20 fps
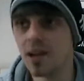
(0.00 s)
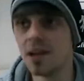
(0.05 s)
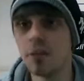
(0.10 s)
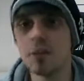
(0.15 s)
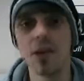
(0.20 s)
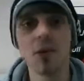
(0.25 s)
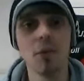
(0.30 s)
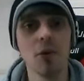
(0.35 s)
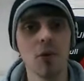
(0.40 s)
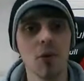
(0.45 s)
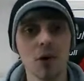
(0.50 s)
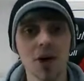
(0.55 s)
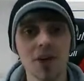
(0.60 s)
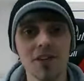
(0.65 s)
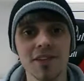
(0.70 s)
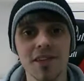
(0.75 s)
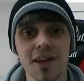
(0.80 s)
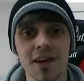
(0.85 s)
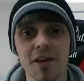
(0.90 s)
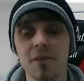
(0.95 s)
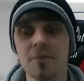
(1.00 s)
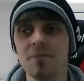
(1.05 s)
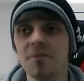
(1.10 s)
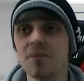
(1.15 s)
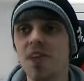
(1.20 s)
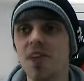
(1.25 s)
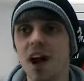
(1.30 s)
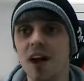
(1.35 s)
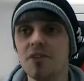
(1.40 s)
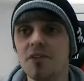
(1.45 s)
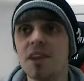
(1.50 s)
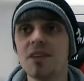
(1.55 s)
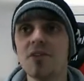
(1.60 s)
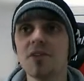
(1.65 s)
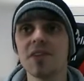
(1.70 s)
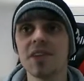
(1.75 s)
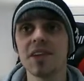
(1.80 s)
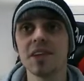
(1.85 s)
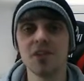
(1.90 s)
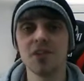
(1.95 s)
me get my words out. I've never
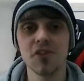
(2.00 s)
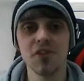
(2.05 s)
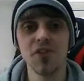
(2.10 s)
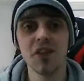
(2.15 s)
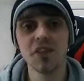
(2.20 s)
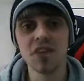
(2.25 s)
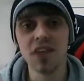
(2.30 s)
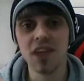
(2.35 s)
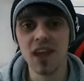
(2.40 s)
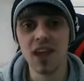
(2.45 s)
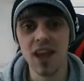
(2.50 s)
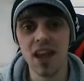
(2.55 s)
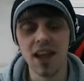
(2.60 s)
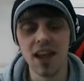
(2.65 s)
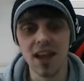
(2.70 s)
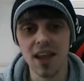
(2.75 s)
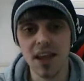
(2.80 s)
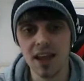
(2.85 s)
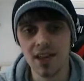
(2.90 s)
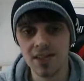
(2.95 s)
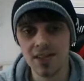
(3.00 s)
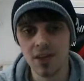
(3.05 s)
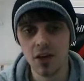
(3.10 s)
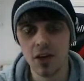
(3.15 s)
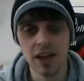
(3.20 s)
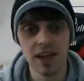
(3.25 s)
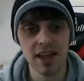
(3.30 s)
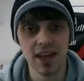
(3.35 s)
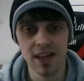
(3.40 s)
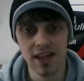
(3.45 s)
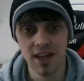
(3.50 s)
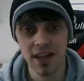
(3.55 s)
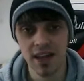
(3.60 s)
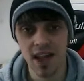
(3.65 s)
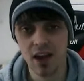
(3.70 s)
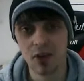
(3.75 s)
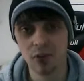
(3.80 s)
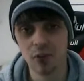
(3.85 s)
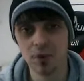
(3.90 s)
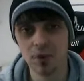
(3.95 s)
seen 50K inside an
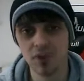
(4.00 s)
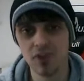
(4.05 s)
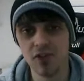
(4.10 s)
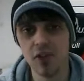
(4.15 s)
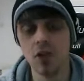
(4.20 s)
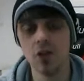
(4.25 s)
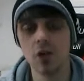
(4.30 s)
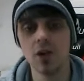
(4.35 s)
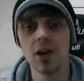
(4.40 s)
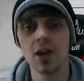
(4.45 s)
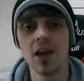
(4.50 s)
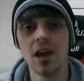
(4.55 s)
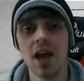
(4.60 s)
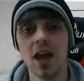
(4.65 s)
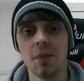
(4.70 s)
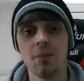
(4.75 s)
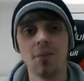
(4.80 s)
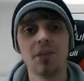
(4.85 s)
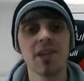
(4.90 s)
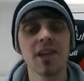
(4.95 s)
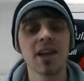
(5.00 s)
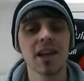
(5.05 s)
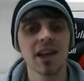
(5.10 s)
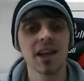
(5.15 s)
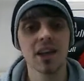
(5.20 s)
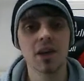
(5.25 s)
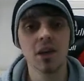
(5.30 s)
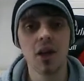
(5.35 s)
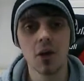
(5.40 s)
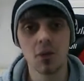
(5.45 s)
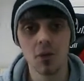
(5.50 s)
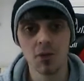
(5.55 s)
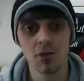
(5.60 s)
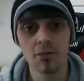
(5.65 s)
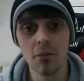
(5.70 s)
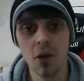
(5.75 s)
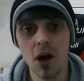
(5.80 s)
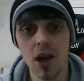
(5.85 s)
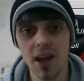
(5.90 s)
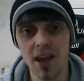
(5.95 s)
account before, and particularly like with
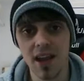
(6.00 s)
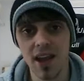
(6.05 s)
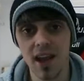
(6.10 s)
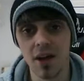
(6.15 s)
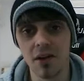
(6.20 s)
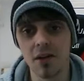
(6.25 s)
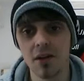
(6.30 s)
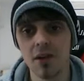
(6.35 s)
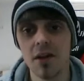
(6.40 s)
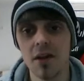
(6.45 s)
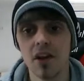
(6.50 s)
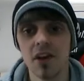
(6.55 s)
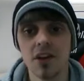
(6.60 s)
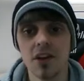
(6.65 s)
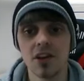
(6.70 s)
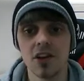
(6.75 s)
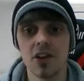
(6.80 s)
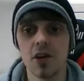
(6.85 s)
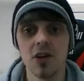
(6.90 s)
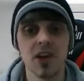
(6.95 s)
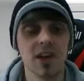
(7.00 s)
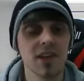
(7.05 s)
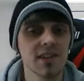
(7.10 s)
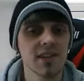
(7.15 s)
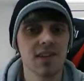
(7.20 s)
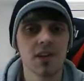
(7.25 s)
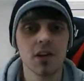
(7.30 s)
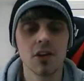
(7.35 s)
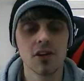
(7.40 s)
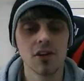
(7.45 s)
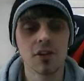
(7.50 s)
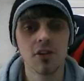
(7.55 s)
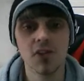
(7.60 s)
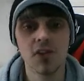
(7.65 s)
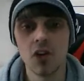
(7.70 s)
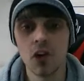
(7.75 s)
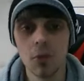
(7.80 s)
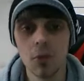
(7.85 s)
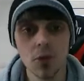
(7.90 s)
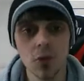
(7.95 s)
my account, you know, it's such
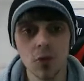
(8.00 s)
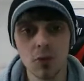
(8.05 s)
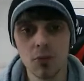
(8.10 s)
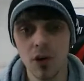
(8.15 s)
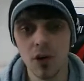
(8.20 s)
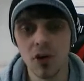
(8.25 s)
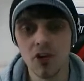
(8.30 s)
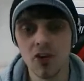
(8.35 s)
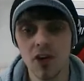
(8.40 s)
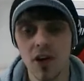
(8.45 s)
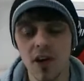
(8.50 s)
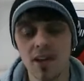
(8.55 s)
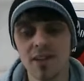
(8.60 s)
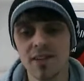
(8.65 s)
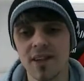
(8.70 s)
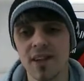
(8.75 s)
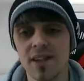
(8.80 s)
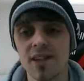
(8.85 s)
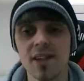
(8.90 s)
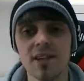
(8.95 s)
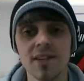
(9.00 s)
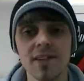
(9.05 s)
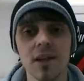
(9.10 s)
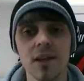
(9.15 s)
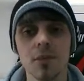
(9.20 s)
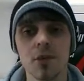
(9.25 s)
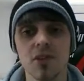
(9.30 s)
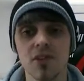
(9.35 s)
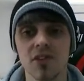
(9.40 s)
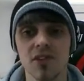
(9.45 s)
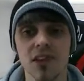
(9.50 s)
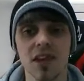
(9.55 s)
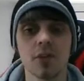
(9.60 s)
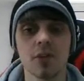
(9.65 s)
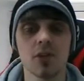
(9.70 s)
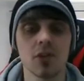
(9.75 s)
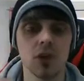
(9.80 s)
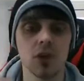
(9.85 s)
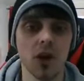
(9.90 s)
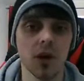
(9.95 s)
phenomenal progress, and this number just
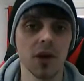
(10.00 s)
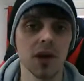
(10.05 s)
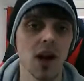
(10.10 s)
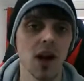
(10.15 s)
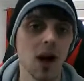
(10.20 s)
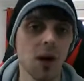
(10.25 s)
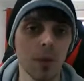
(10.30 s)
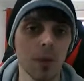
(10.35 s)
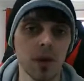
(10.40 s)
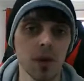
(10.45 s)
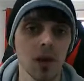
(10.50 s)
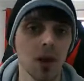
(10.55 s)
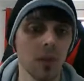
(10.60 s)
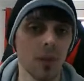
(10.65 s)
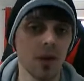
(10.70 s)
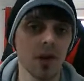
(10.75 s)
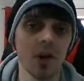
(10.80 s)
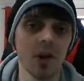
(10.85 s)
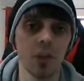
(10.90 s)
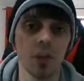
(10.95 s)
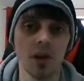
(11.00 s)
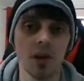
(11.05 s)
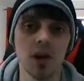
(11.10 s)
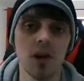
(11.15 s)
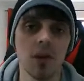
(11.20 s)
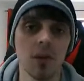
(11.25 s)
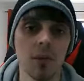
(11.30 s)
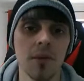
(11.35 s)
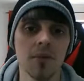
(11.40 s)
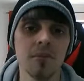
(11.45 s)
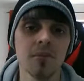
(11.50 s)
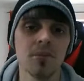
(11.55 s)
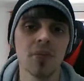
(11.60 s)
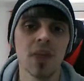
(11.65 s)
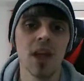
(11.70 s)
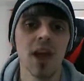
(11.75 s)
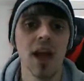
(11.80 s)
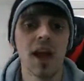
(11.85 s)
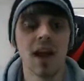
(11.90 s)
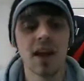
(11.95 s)
keeps on going up and up and up and up.
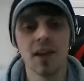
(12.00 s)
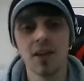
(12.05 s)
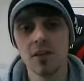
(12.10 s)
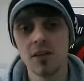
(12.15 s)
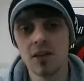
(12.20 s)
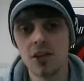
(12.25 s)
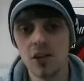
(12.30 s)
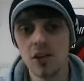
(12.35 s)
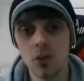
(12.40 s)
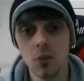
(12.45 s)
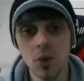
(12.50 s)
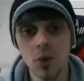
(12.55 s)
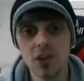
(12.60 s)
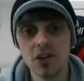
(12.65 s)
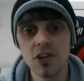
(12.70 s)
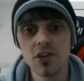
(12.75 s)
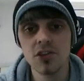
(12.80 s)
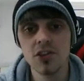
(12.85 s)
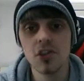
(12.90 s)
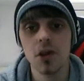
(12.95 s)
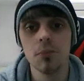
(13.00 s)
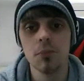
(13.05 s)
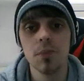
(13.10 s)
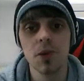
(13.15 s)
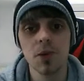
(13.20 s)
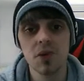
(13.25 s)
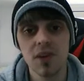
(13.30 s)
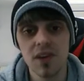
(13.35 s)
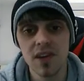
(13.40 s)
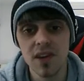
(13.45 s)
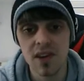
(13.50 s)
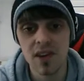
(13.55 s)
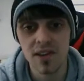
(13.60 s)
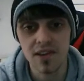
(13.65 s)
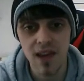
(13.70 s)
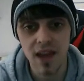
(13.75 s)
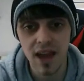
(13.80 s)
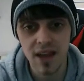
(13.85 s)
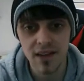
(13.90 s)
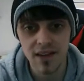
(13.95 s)
And you know, when you start building
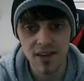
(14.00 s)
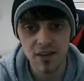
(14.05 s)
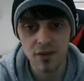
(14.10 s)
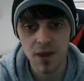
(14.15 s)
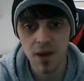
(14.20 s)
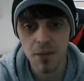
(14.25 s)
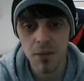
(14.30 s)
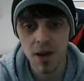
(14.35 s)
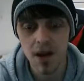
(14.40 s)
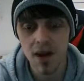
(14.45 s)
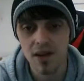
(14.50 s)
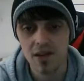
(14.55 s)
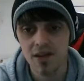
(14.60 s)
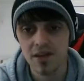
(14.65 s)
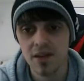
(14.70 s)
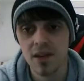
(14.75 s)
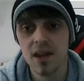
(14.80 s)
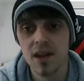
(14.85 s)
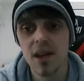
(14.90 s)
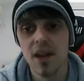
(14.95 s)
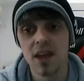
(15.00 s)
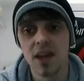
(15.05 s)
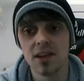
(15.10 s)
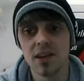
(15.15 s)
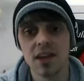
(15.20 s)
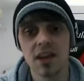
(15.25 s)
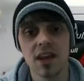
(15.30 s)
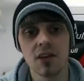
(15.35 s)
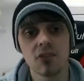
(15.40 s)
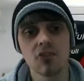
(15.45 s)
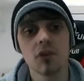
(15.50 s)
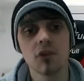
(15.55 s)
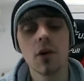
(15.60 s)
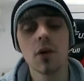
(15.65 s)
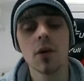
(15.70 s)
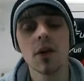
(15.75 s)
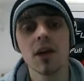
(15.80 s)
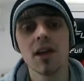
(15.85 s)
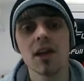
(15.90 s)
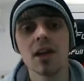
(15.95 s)
these active ad packs and you keep
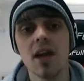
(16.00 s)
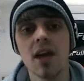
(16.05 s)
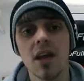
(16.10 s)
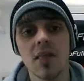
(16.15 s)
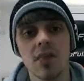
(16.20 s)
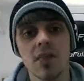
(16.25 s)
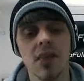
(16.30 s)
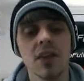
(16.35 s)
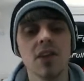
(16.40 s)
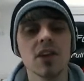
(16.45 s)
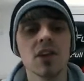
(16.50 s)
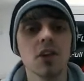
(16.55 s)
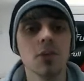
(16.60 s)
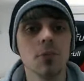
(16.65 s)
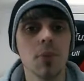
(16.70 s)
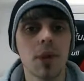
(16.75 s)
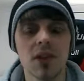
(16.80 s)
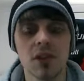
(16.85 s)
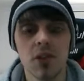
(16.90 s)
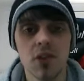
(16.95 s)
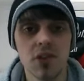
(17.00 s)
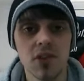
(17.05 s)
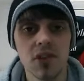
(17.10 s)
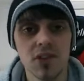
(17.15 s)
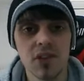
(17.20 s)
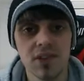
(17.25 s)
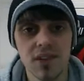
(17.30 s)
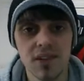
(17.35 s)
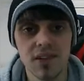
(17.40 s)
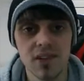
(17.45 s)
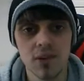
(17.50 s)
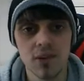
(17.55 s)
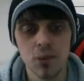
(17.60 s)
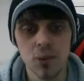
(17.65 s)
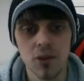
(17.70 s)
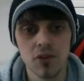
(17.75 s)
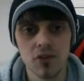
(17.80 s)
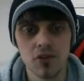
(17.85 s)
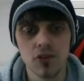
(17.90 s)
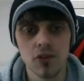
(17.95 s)
growing, then you can make those consistent
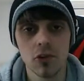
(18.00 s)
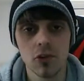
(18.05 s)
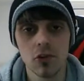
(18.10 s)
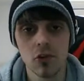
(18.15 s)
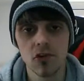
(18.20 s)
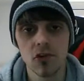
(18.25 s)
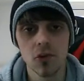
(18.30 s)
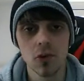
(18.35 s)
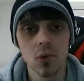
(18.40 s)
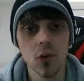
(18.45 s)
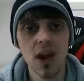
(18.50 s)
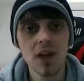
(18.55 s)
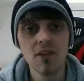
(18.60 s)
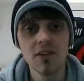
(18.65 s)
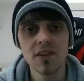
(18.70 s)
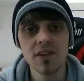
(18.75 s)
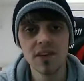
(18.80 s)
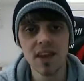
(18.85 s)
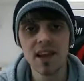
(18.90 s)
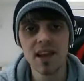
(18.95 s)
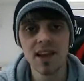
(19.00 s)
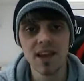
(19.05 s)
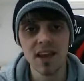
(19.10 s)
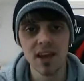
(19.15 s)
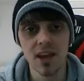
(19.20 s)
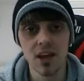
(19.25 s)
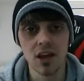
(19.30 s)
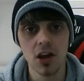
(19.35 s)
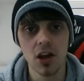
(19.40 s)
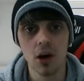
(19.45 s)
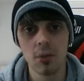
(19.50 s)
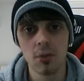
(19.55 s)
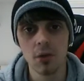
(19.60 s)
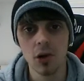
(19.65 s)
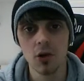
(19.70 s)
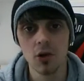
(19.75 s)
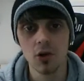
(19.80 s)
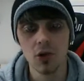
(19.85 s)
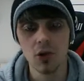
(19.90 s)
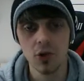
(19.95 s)
withdrawals. So whatever daily income
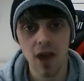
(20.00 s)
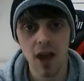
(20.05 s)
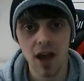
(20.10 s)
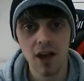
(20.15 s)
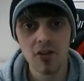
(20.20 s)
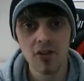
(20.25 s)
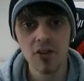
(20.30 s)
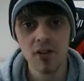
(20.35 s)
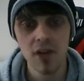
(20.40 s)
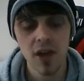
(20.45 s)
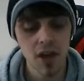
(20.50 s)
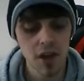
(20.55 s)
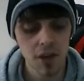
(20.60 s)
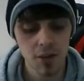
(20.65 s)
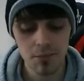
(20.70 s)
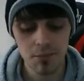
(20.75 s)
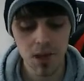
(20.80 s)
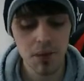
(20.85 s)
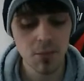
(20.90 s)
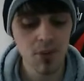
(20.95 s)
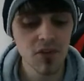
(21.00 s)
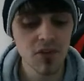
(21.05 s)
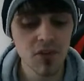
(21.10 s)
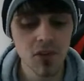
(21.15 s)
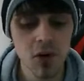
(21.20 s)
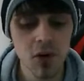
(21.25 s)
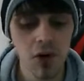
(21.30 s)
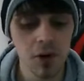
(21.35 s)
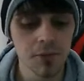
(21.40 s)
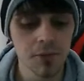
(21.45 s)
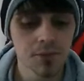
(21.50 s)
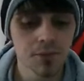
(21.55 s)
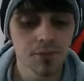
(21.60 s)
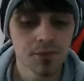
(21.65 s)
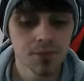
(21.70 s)
goal you have, maybe you've got,